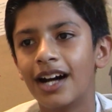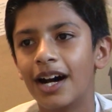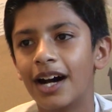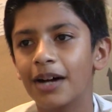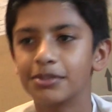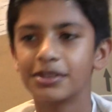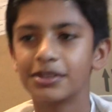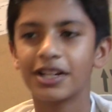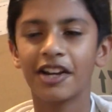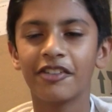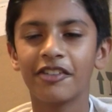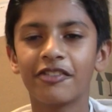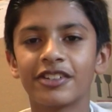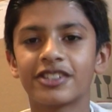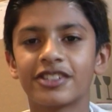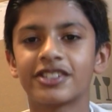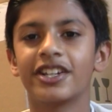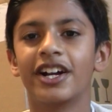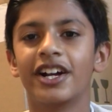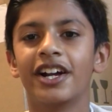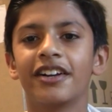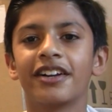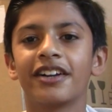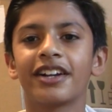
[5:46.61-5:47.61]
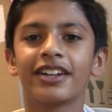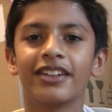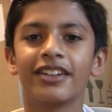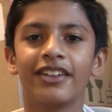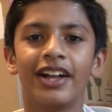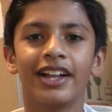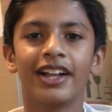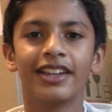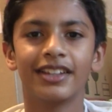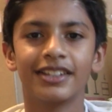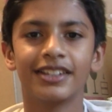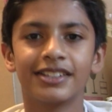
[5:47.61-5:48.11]
I'm sorry for stuttering a
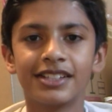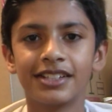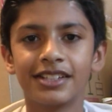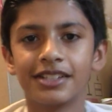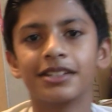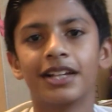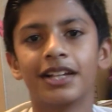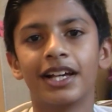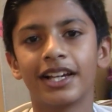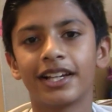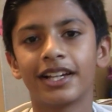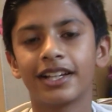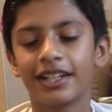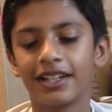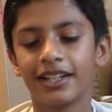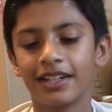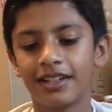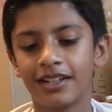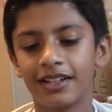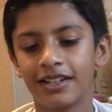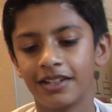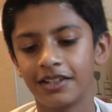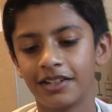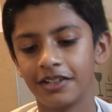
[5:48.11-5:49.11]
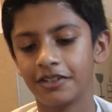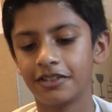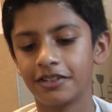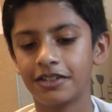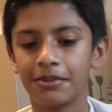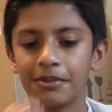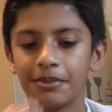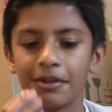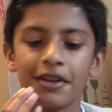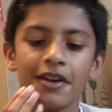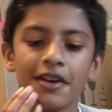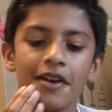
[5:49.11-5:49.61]
lot. This is like new
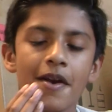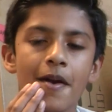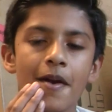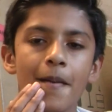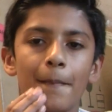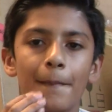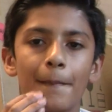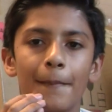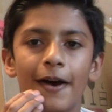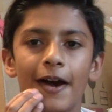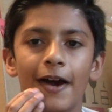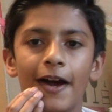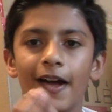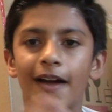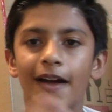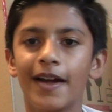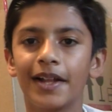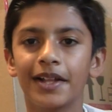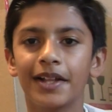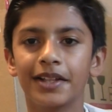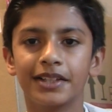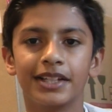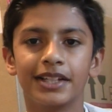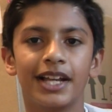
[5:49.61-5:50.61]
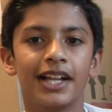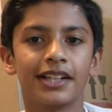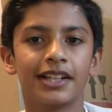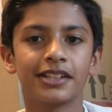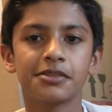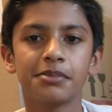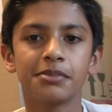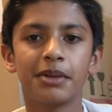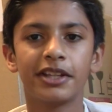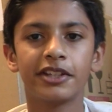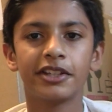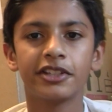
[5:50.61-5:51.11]
to me, but yeah, this
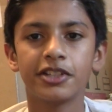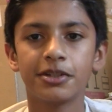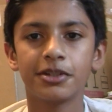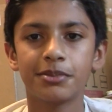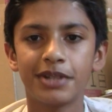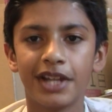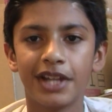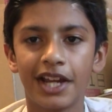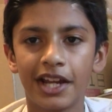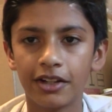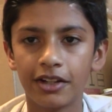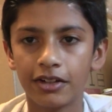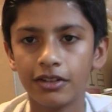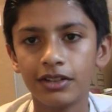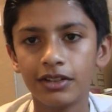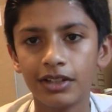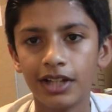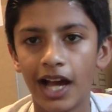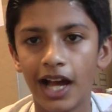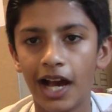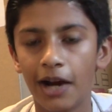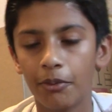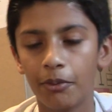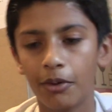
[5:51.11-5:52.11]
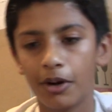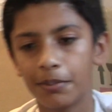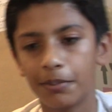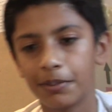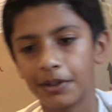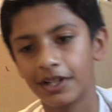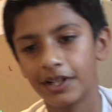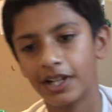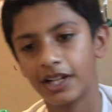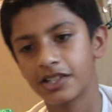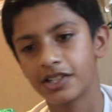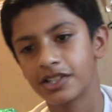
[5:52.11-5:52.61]
is my YouTube channel, Atwal
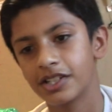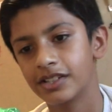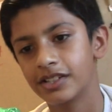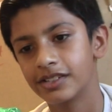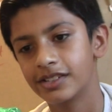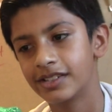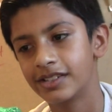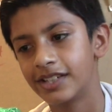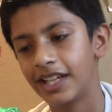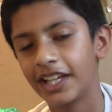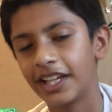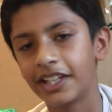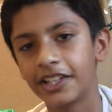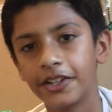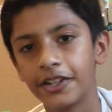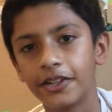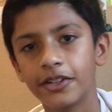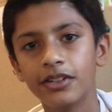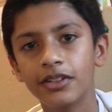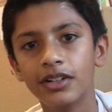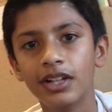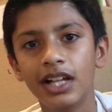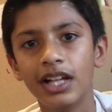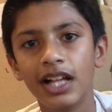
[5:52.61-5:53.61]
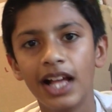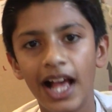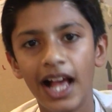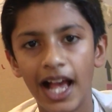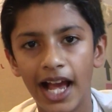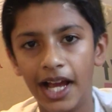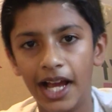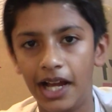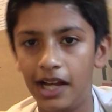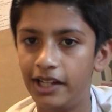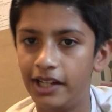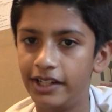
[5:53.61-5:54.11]
Productions. Thank you,
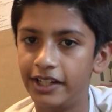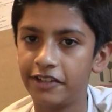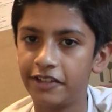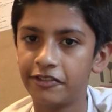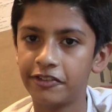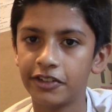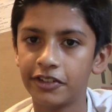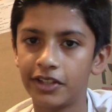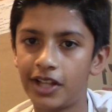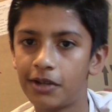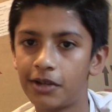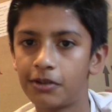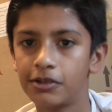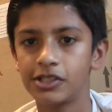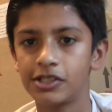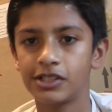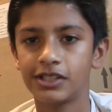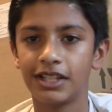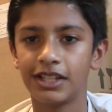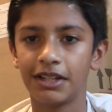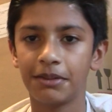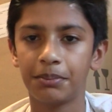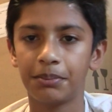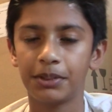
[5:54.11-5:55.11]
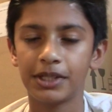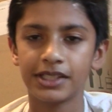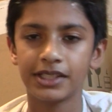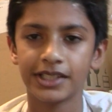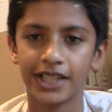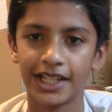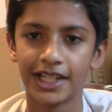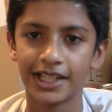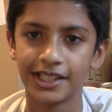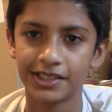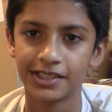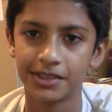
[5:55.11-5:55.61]
and if you like what you see, please
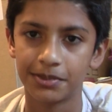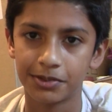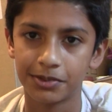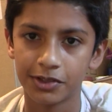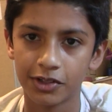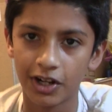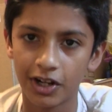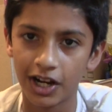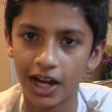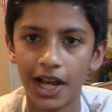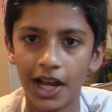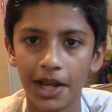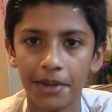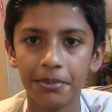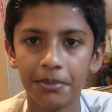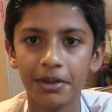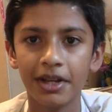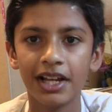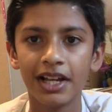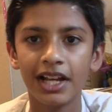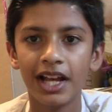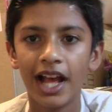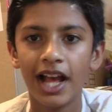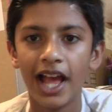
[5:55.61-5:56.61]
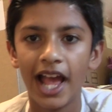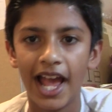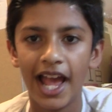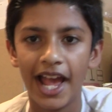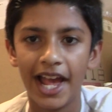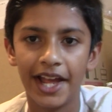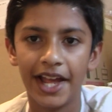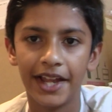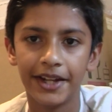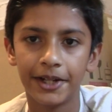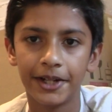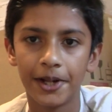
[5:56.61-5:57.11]
like and subscribe.
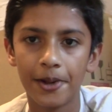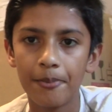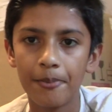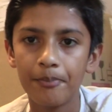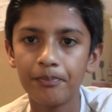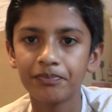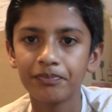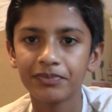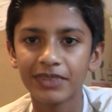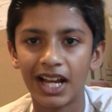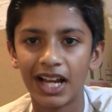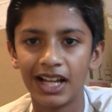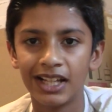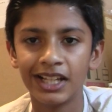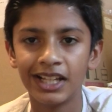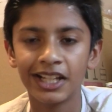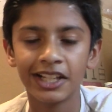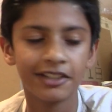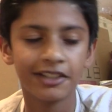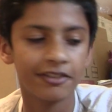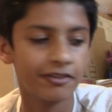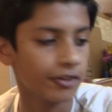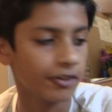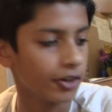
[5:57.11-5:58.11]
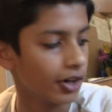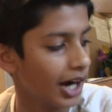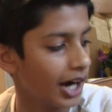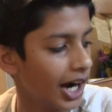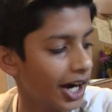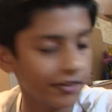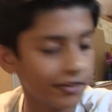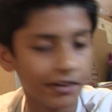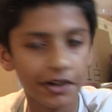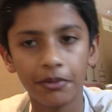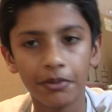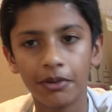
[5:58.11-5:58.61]
And I think for
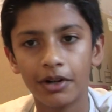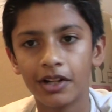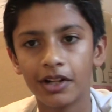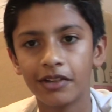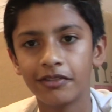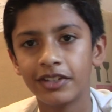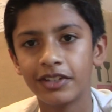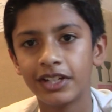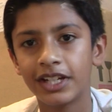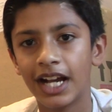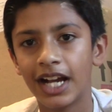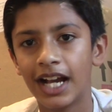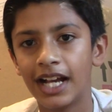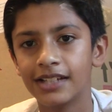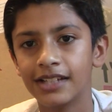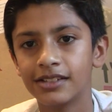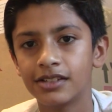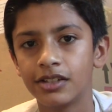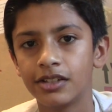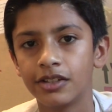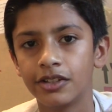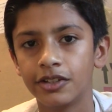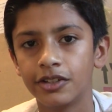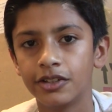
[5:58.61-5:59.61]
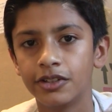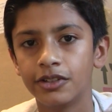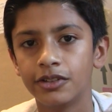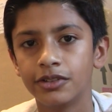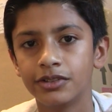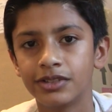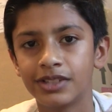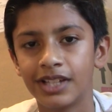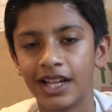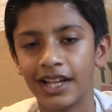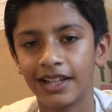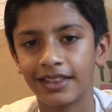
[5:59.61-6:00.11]
every one of you guys who
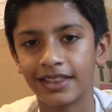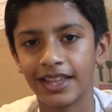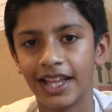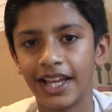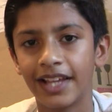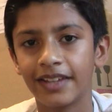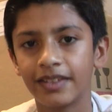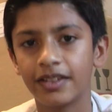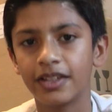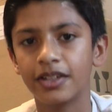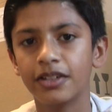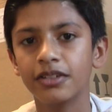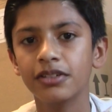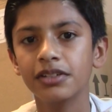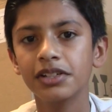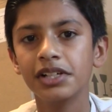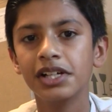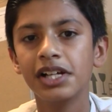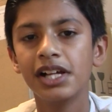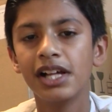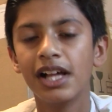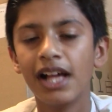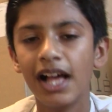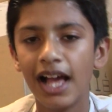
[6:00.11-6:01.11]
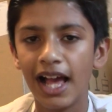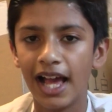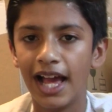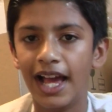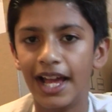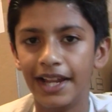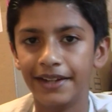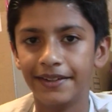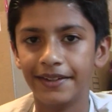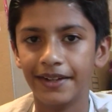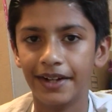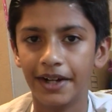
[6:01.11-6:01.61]
said thank you,
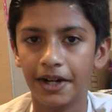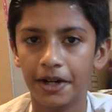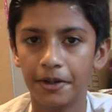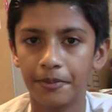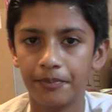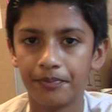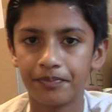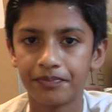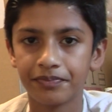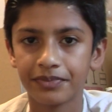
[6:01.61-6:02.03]
and um,